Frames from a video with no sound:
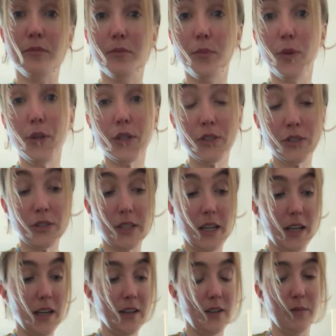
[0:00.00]
books
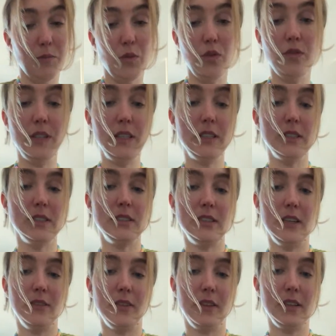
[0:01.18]
and movies and
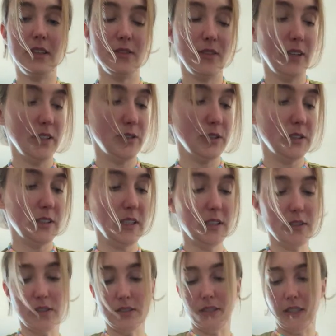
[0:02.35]
stuff, and it's very interesting
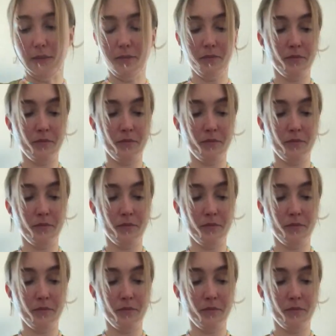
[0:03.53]
to see.